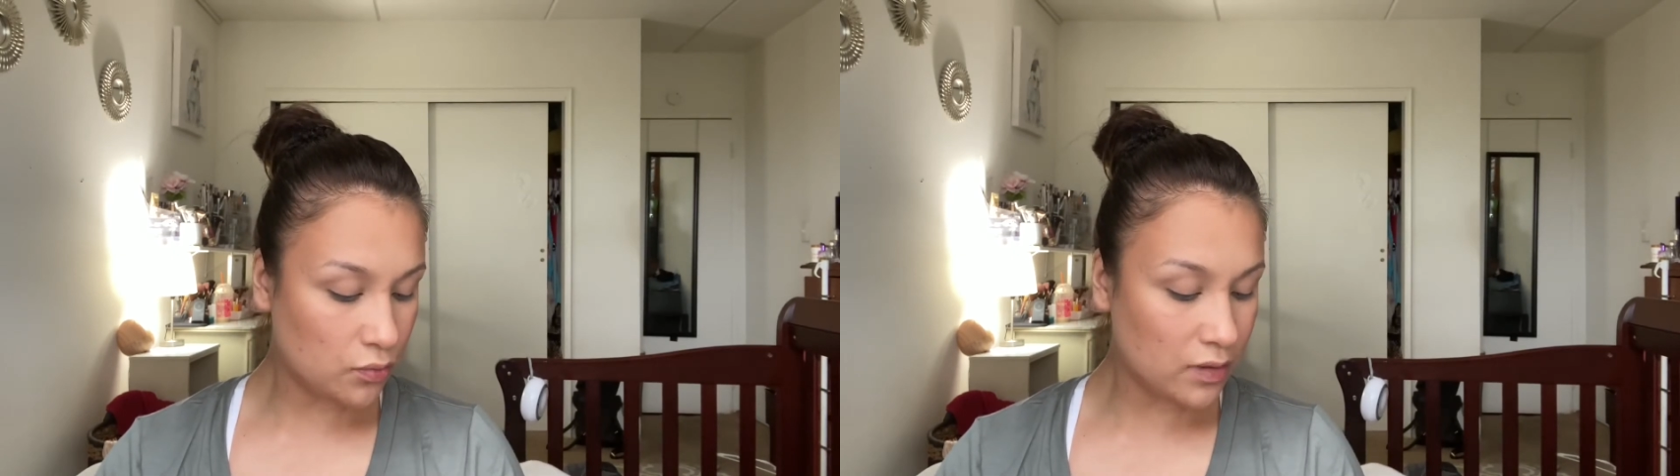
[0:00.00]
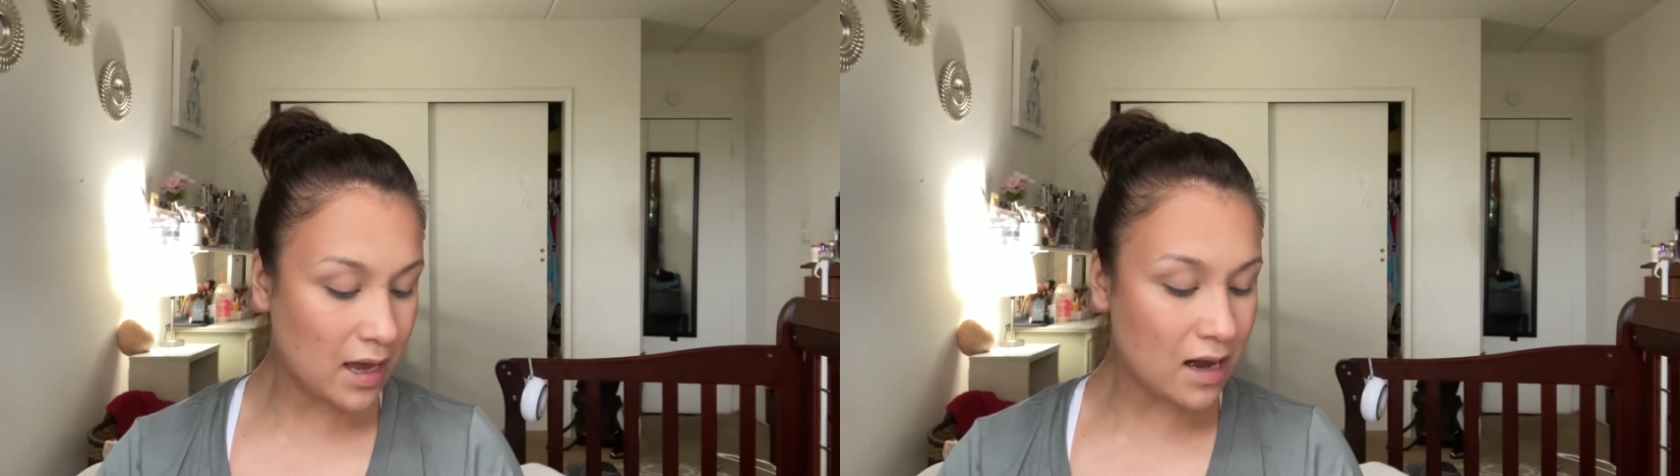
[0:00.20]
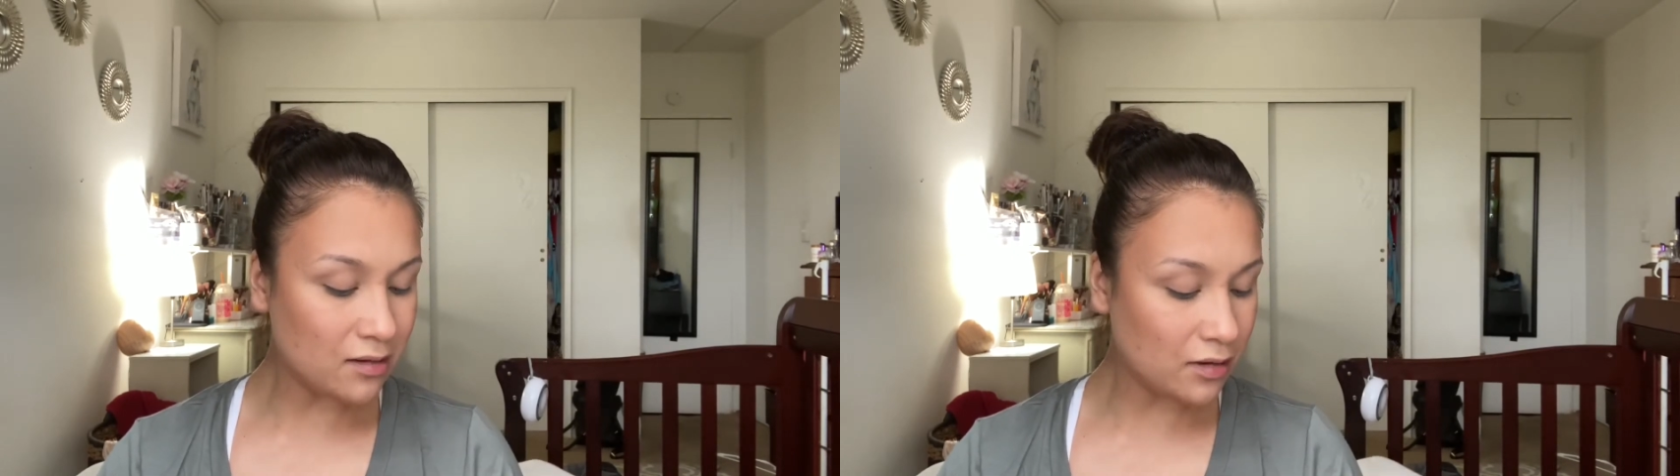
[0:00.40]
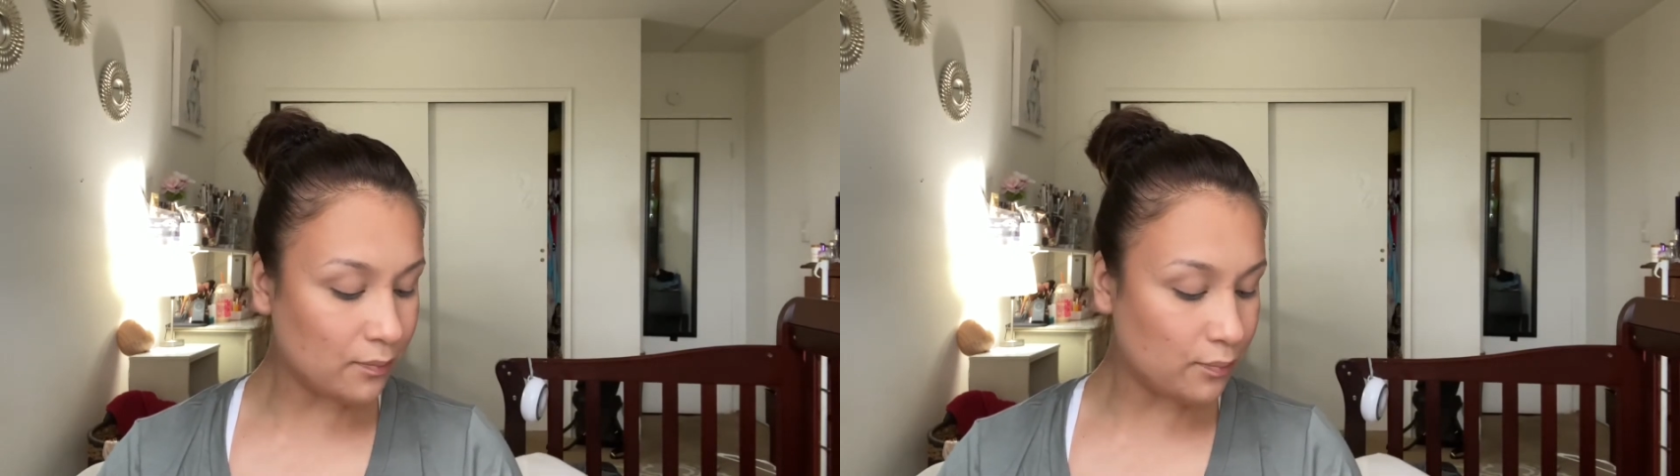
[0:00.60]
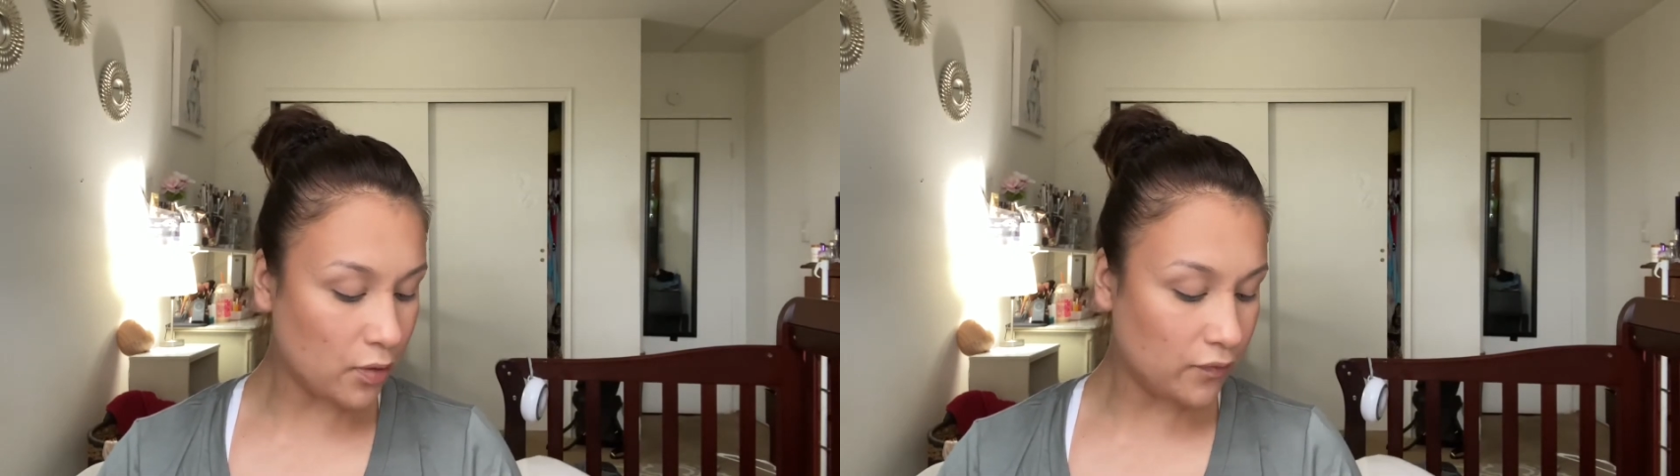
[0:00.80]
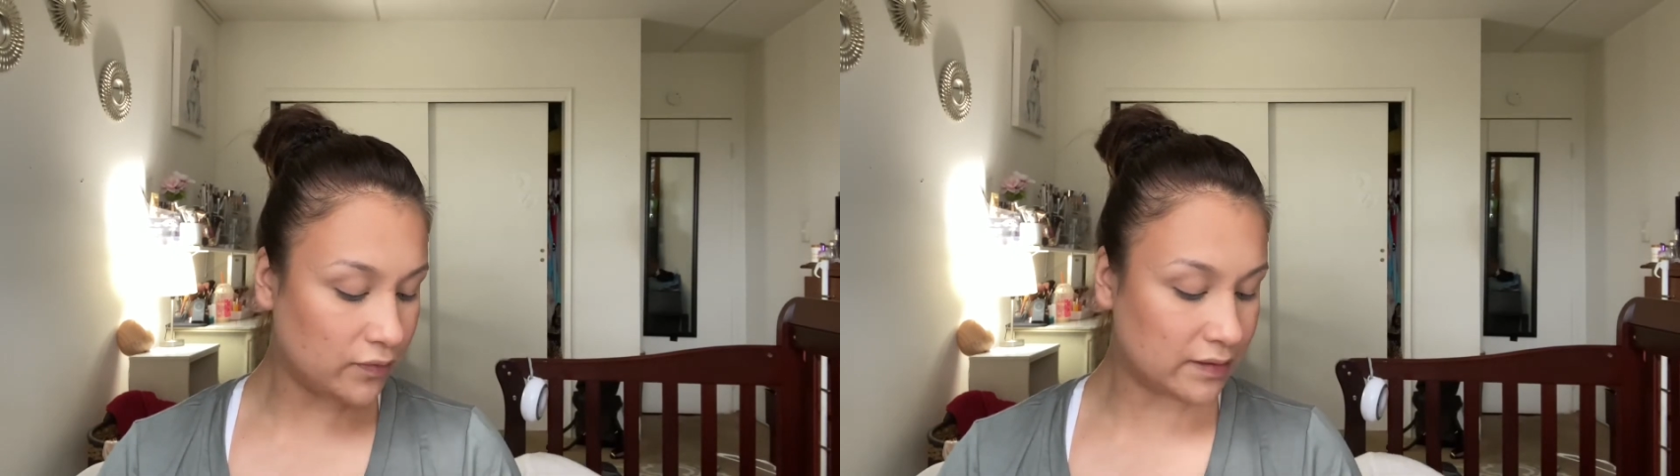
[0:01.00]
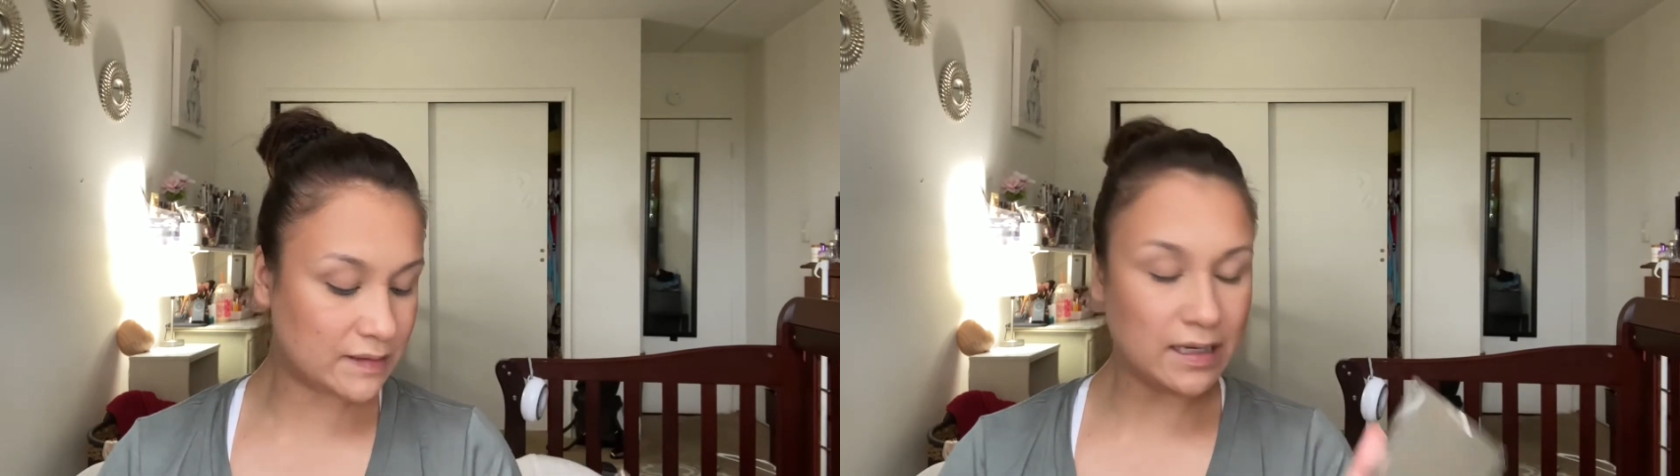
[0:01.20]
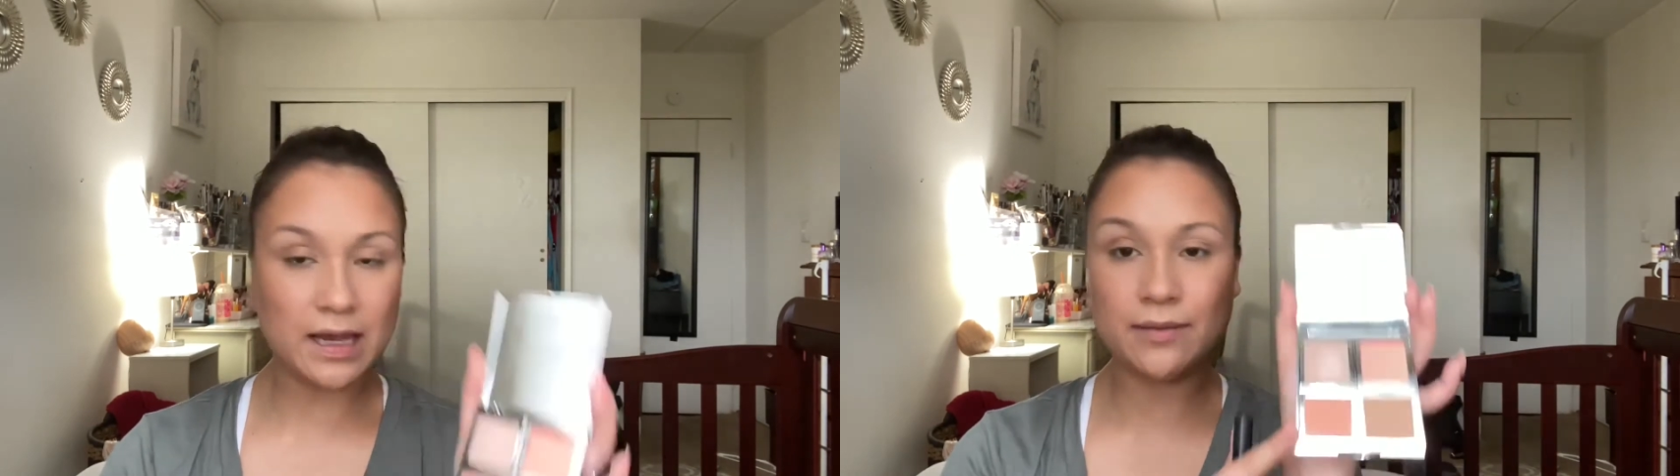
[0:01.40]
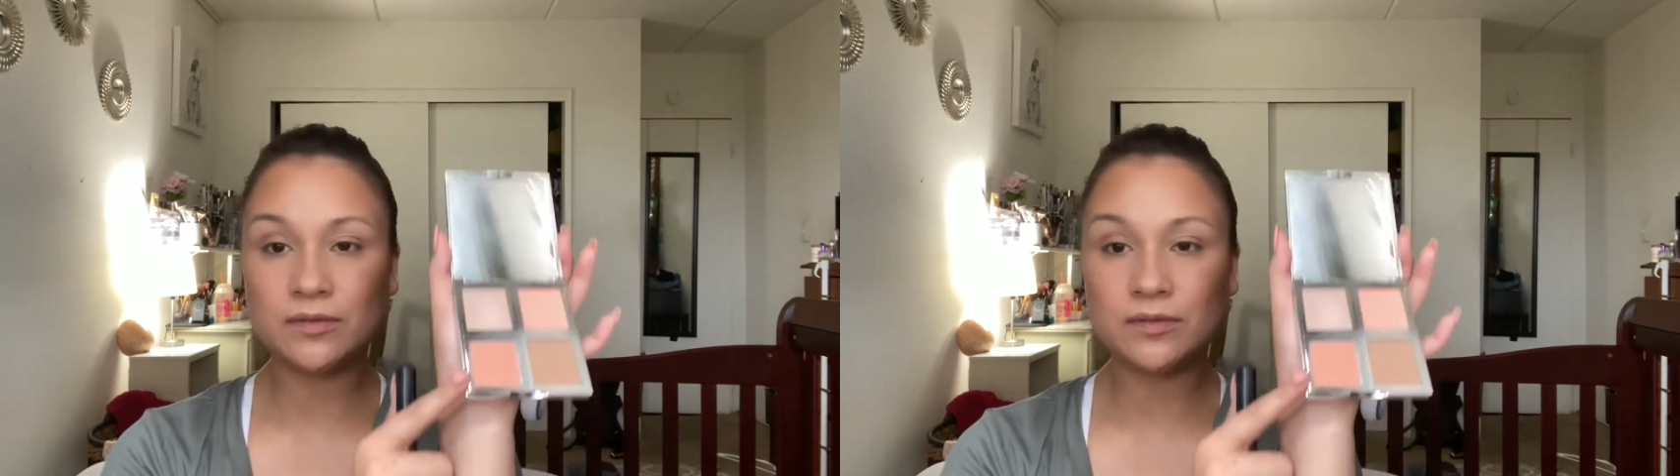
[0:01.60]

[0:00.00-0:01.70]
they kind of look both the same,